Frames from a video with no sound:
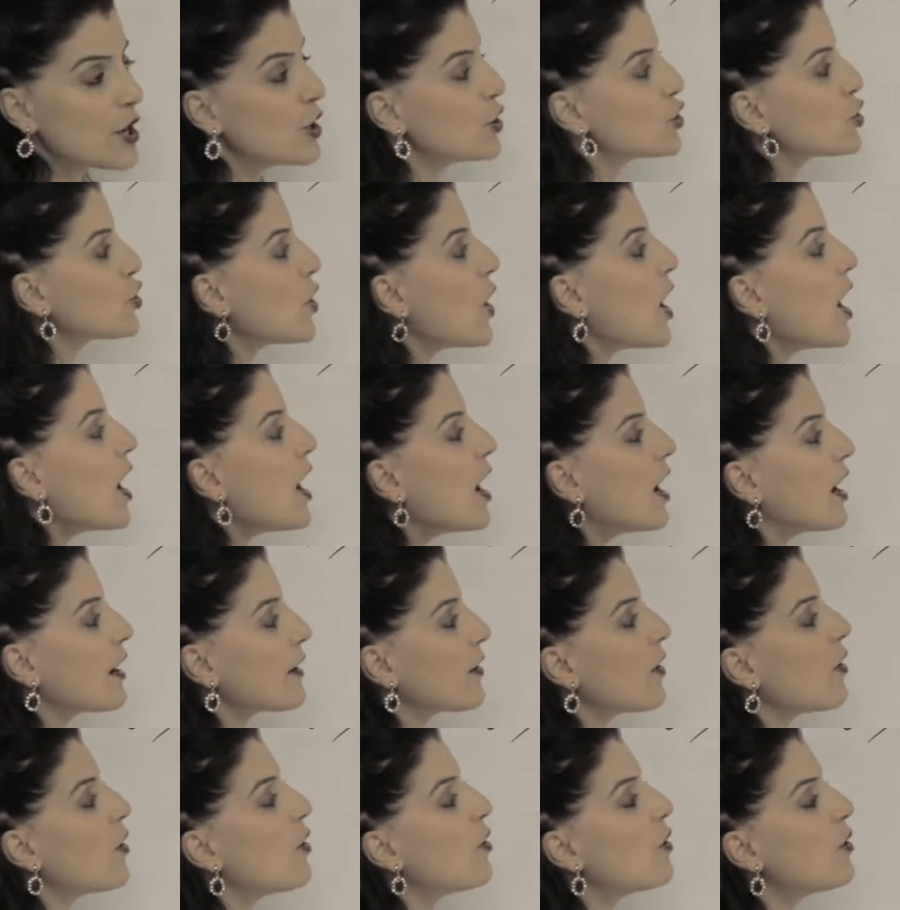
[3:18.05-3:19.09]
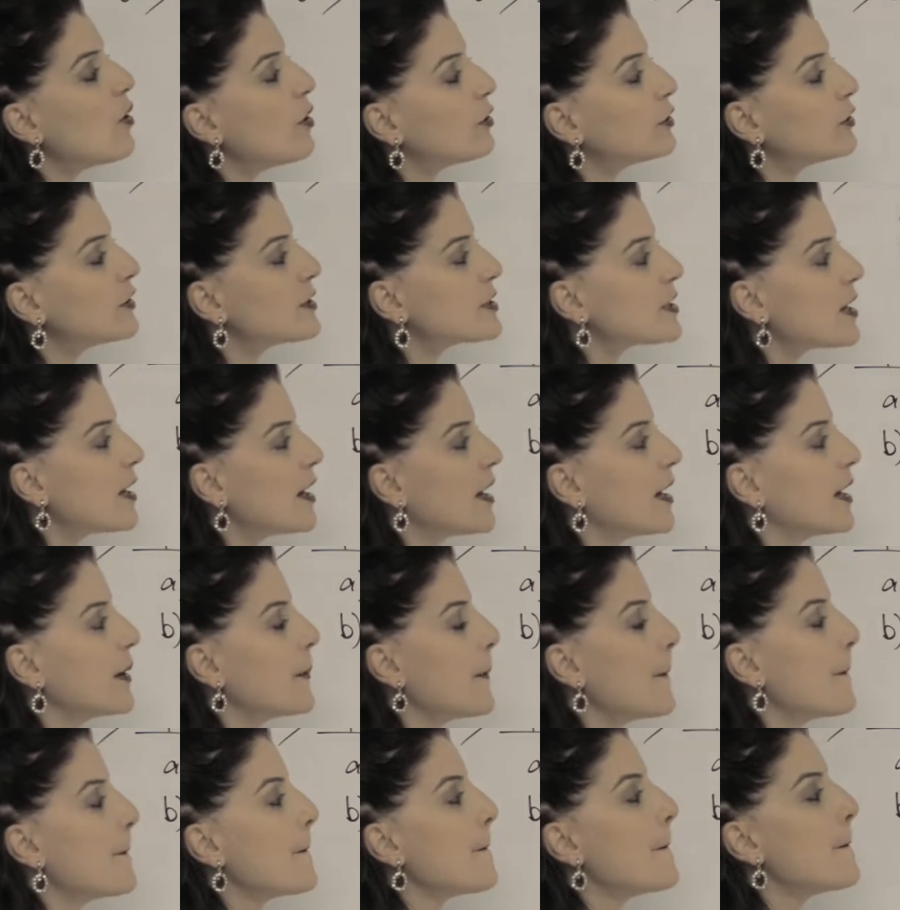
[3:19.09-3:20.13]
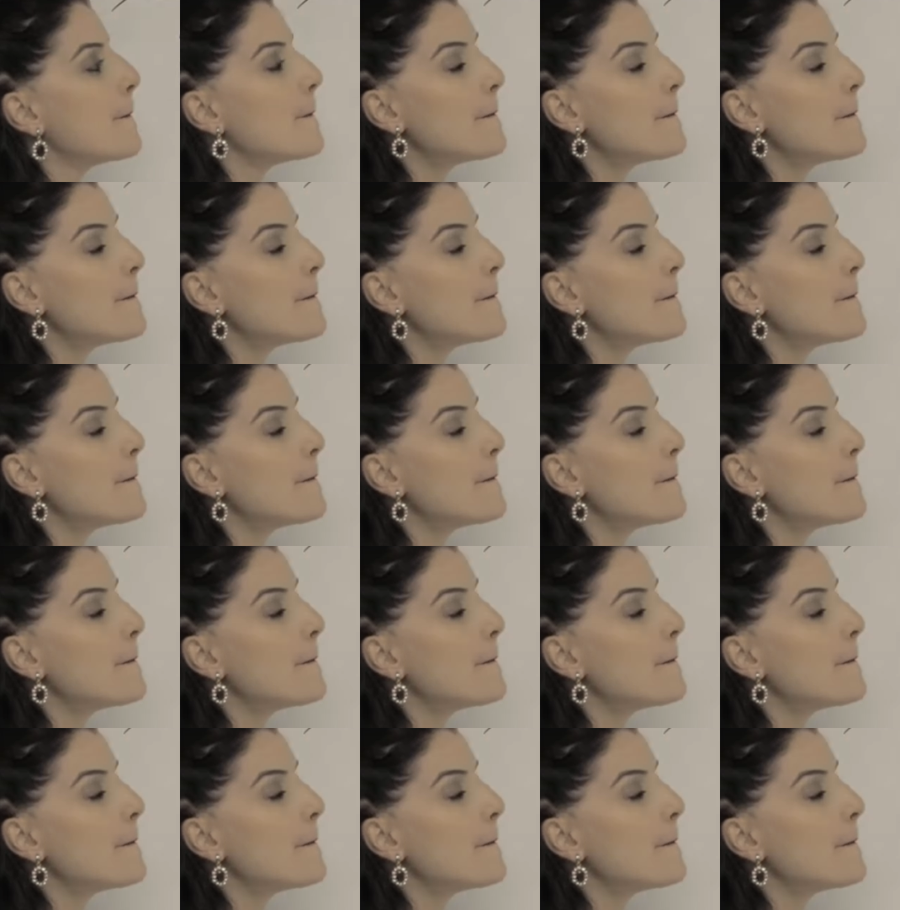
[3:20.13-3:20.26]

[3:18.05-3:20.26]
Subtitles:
So I all the time